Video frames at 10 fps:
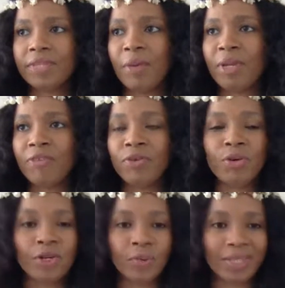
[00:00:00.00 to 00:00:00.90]
mean, if you
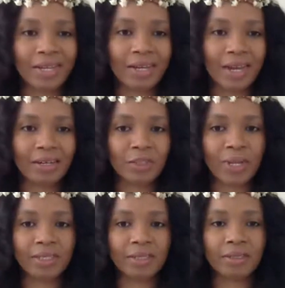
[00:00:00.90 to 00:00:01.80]
cook with any kind of
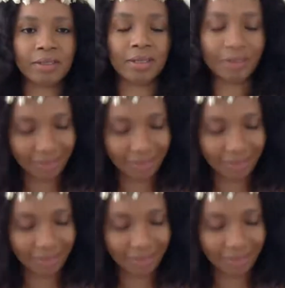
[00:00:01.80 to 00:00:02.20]
spices